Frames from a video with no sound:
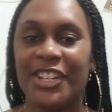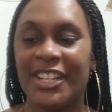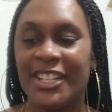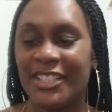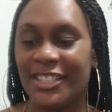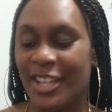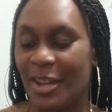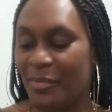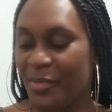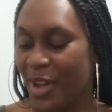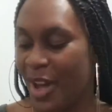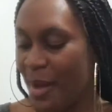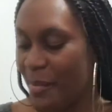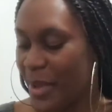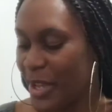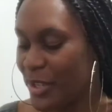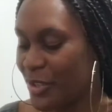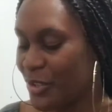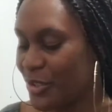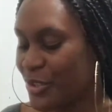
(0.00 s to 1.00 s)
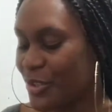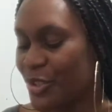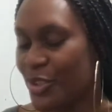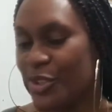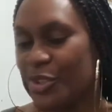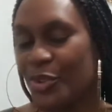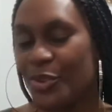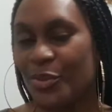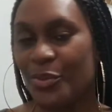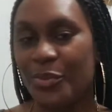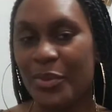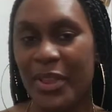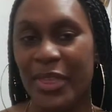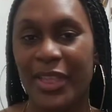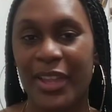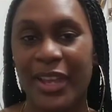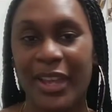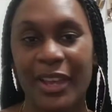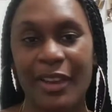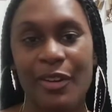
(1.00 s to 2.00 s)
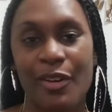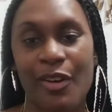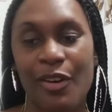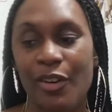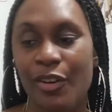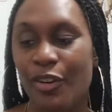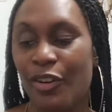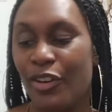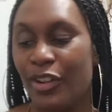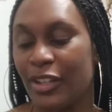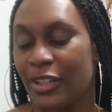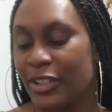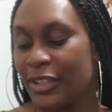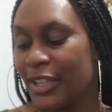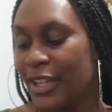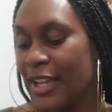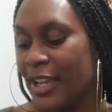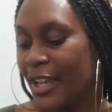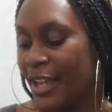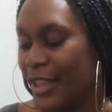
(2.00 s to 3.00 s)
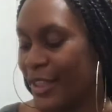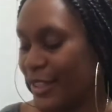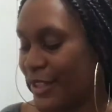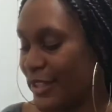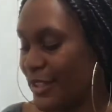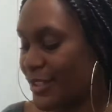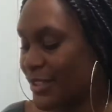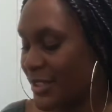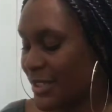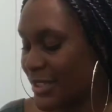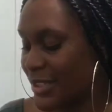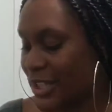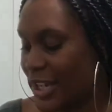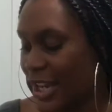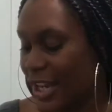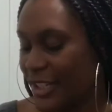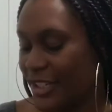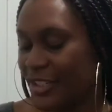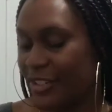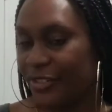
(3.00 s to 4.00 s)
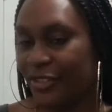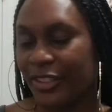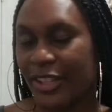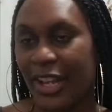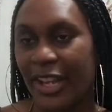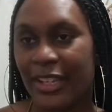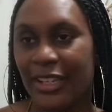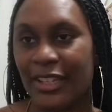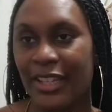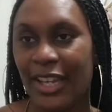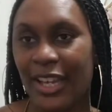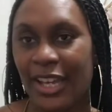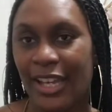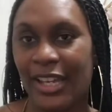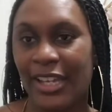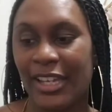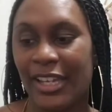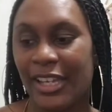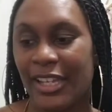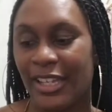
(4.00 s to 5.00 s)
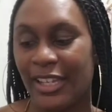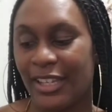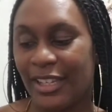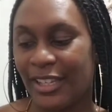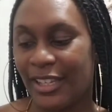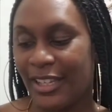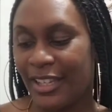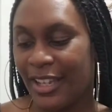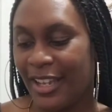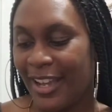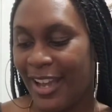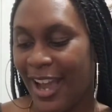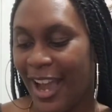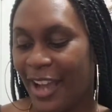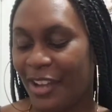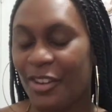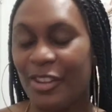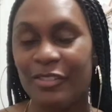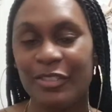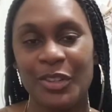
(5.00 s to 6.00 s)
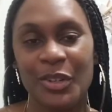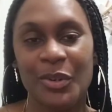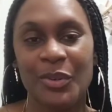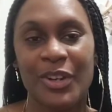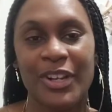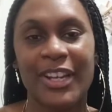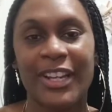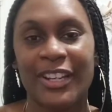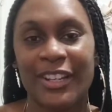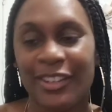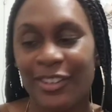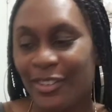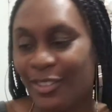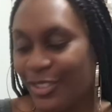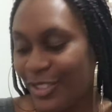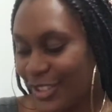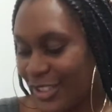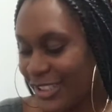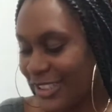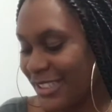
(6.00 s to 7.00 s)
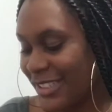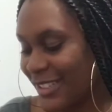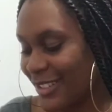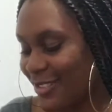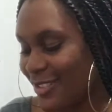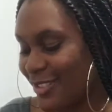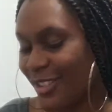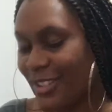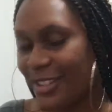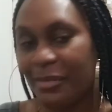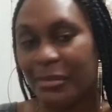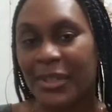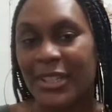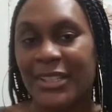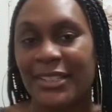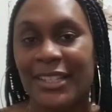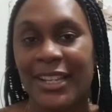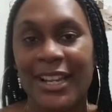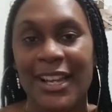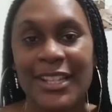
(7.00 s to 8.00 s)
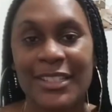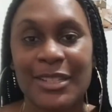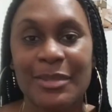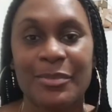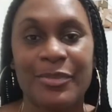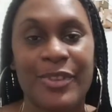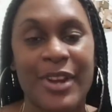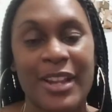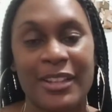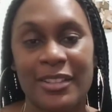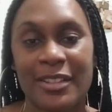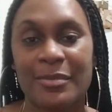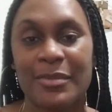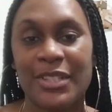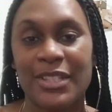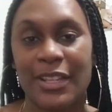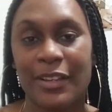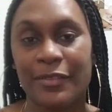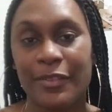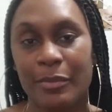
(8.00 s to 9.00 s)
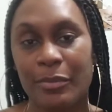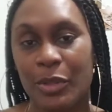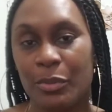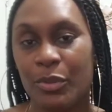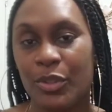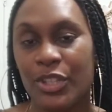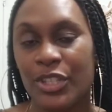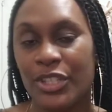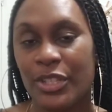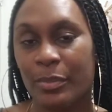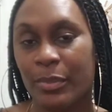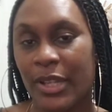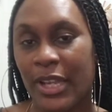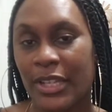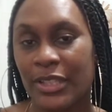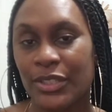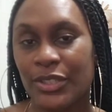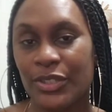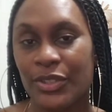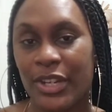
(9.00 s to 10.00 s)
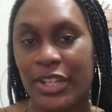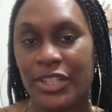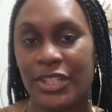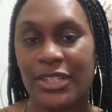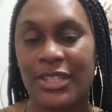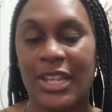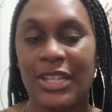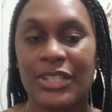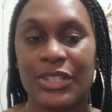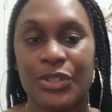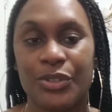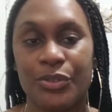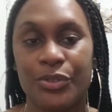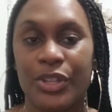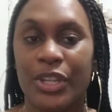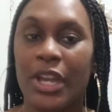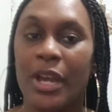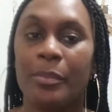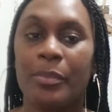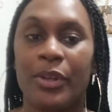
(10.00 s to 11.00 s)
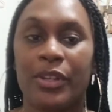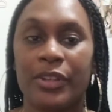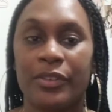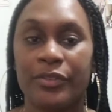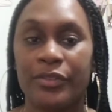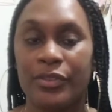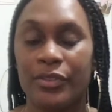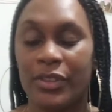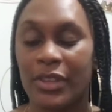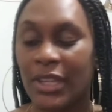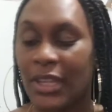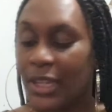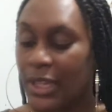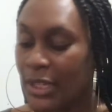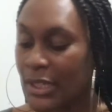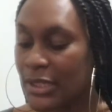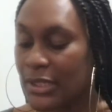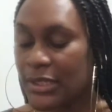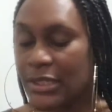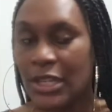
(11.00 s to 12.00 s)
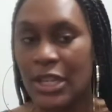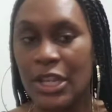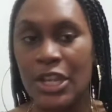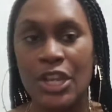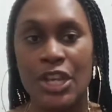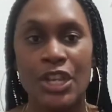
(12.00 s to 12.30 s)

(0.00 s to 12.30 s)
DJs, I'm coming to you with a haul. This is kind of like a, I don't even know what kind of haul to call it because I got some random stuff from the beauty supply store. I just had to re-up on a few things.